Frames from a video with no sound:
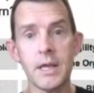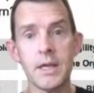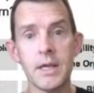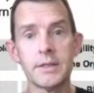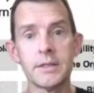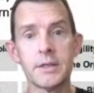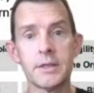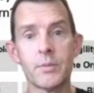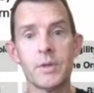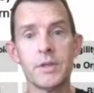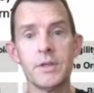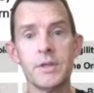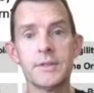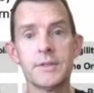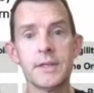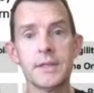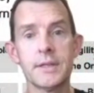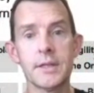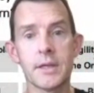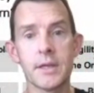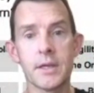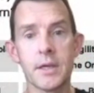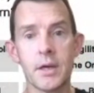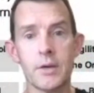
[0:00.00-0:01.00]
So when you see
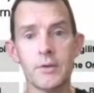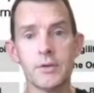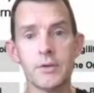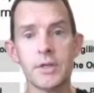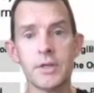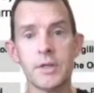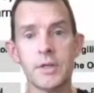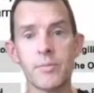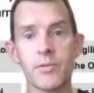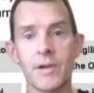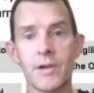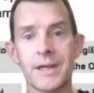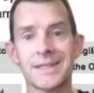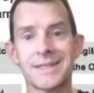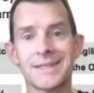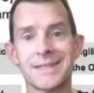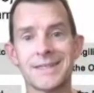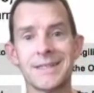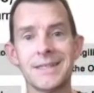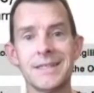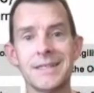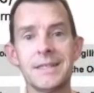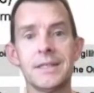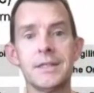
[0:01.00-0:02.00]
the coaching
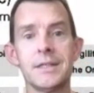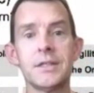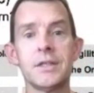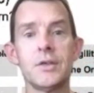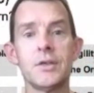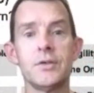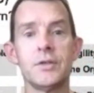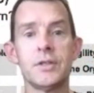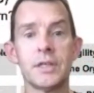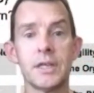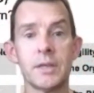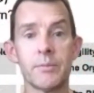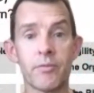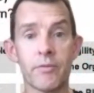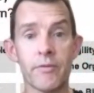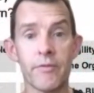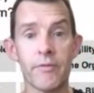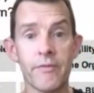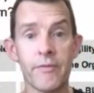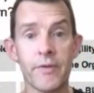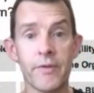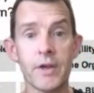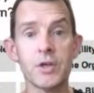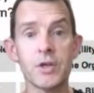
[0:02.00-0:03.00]
practice, this is using
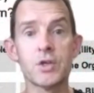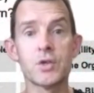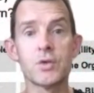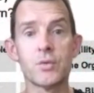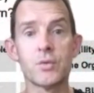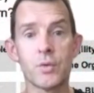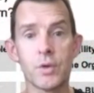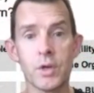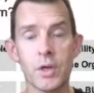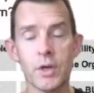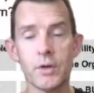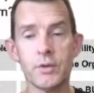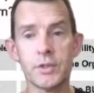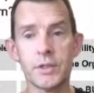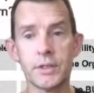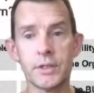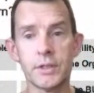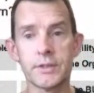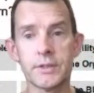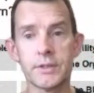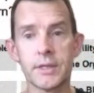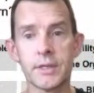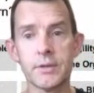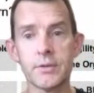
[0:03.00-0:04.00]
professional coaching
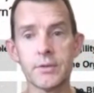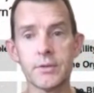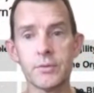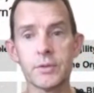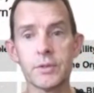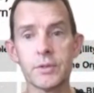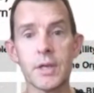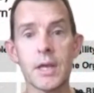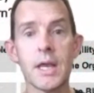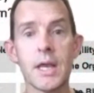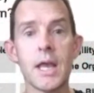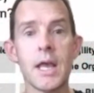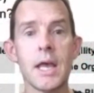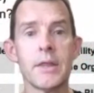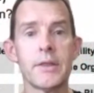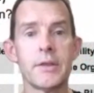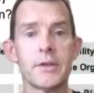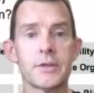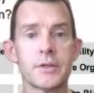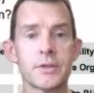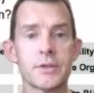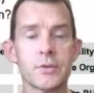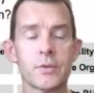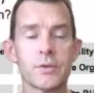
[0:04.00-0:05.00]
skills, the
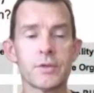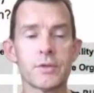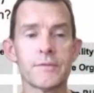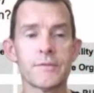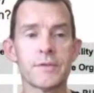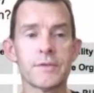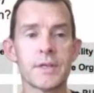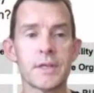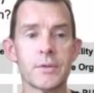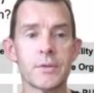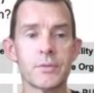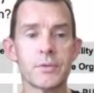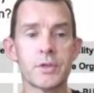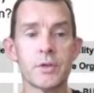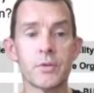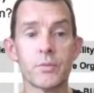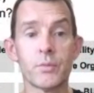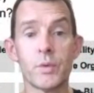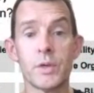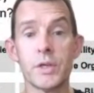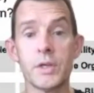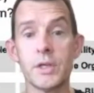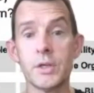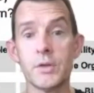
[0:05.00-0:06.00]
sorts of skills that
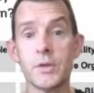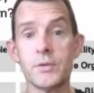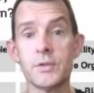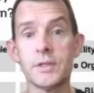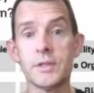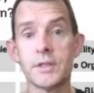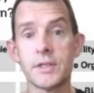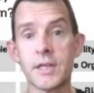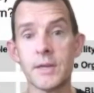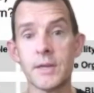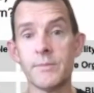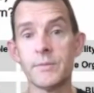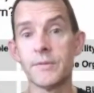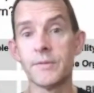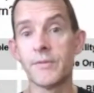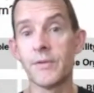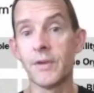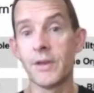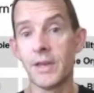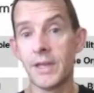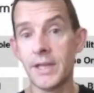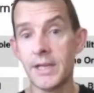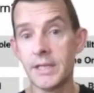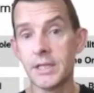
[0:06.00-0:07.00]
we use in terms of
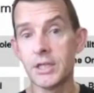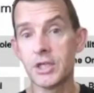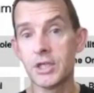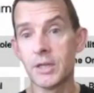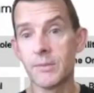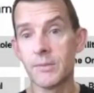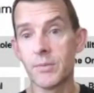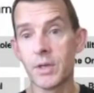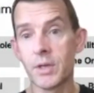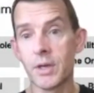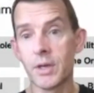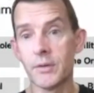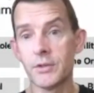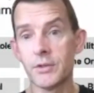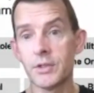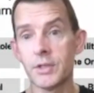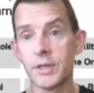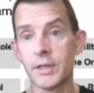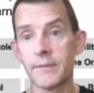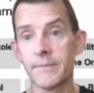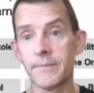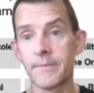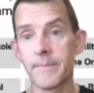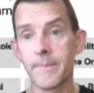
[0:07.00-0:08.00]
leadership
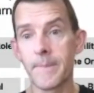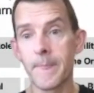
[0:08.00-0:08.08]
coaching.